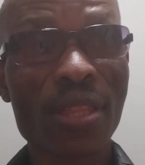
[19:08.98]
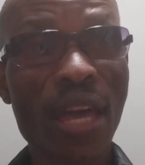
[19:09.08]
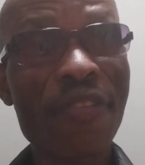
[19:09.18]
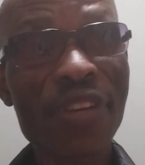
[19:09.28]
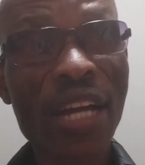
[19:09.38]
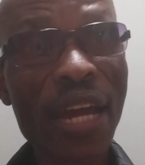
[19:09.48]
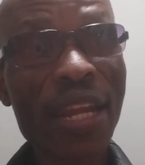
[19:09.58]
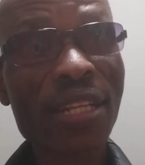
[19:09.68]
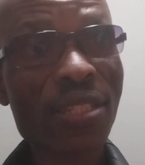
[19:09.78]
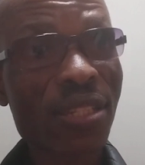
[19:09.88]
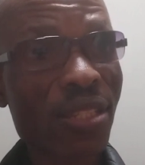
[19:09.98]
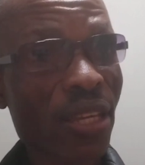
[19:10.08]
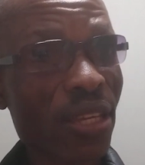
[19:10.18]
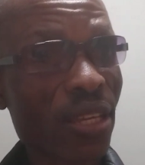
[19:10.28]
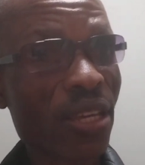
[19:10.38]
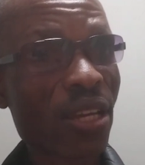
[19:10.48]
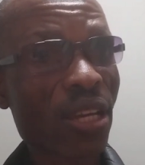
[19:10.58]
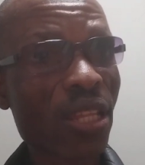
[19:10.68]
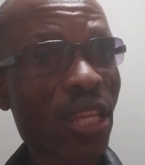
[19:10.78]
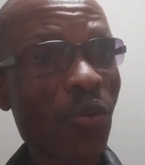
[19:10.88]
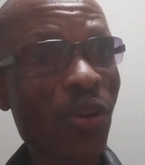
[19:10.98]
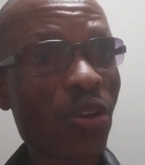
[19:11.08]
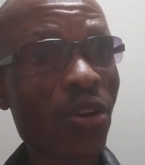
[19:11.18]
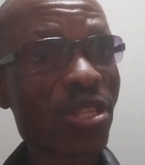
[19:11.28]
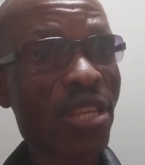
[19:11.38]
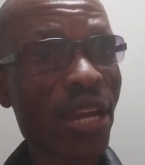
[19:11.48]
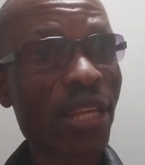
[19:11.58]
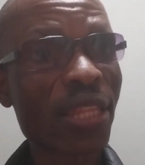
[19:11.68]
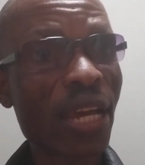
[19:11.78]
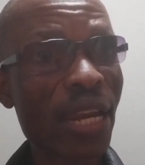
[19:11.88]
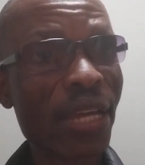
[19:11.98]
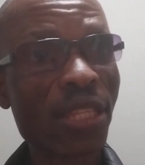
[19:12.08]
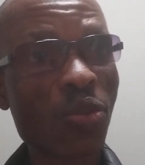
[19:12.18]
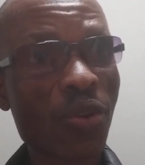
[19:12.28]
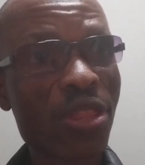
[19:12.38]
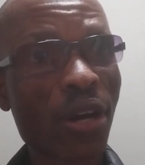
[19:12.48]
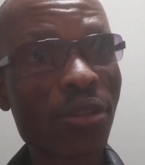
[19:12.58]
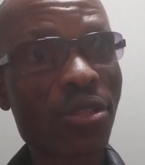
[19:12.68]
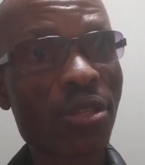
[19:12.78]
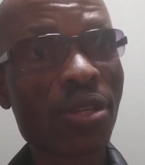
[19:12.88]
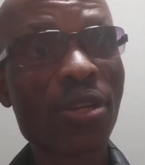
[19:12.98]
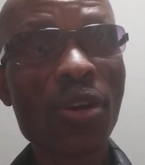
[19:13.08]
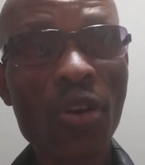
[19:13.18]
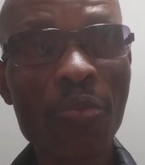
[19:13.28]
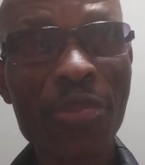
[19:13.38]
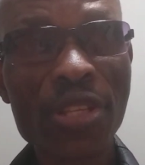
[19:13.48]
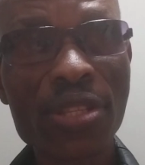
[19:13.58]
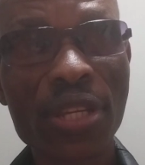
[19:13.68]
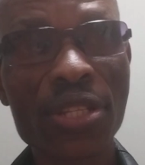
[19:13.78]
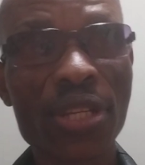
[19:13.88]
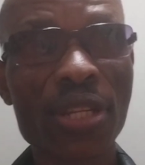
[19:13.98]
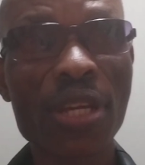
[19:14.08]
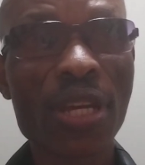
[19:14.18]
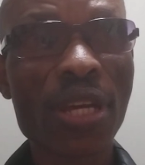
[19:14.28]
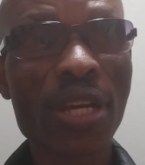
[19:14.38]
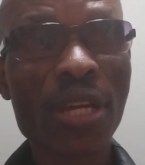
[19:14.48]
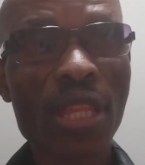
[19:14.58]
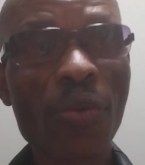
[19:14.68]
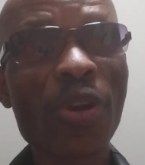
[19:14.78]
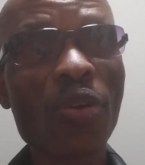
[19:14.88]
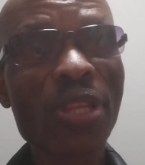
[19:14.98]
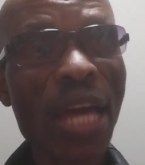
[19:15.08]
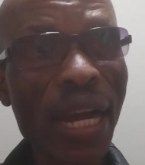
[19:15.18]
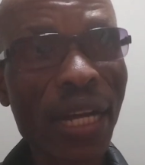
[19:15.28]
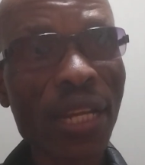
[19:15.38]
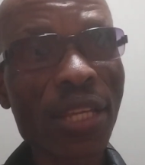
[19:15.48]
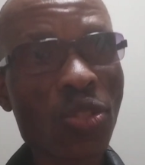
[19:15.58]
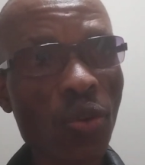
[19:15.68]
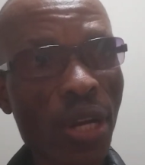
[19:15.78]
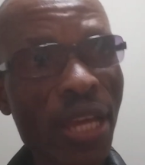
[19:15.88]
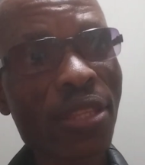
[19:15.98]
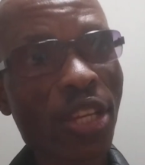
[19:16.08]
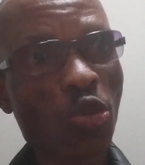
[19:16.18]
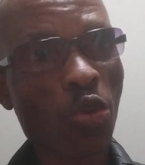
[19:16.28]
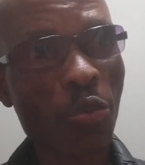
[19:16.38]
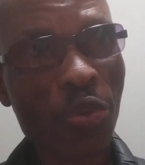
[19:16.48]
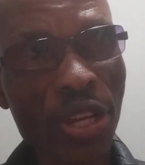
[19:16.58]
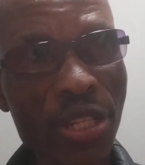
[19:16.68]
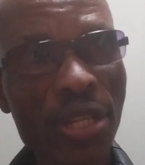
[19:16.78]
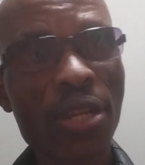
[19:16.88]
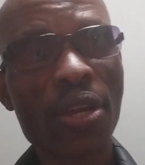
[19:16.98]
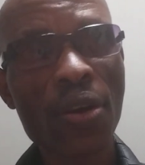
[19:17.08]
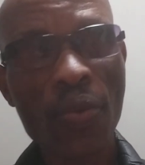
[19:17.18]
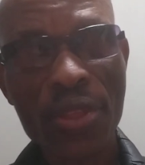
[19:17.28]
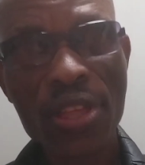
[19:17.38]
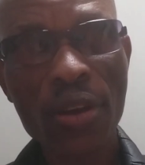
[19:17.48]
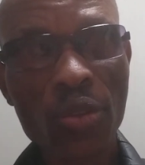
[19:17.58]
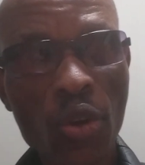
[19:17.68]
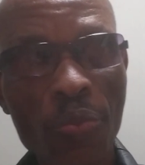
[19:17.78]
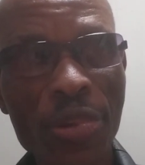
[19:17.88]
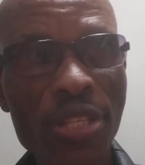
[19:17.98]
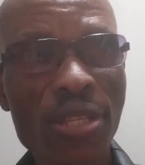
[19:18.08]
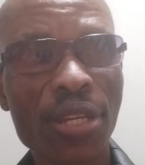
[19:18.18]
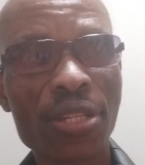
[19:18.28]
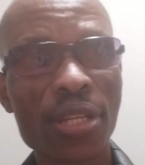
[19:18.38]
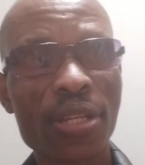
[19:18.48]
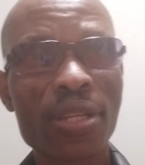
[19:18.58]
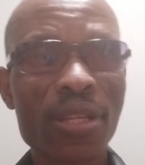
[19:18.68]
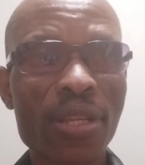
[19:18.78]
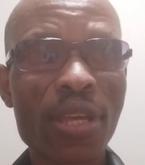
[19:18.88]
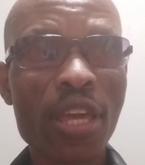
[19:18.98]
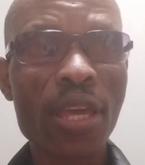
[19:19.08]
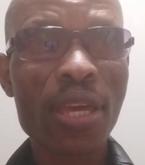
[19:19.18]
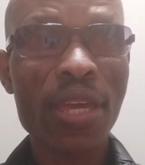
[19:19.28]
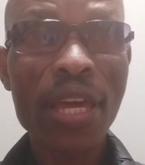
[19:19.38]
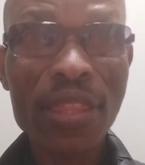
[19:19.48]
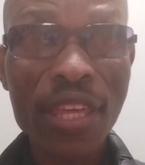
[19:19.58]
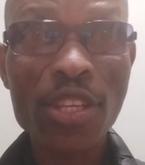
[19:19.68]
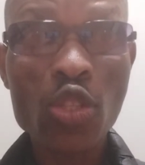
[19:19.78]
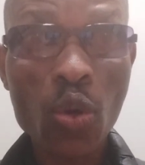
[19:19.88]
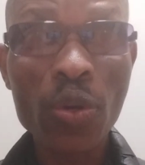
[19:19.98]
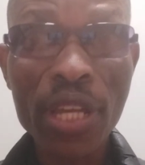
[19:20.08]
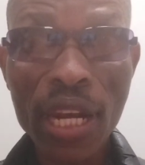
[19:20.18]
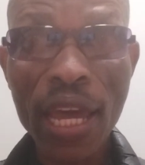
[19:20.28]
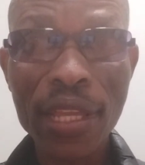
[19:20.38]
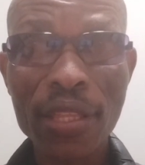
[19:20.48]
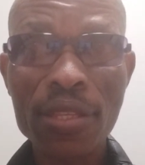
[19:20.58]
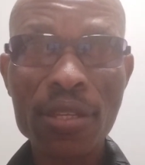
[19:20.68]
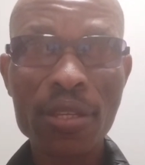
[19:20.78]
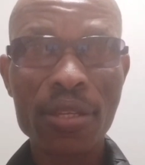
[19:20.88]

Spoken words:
The Afrikaners, they say, they will not surrender land without compensation. They will not agree to land expropriation without compensation. Yet they stole the land.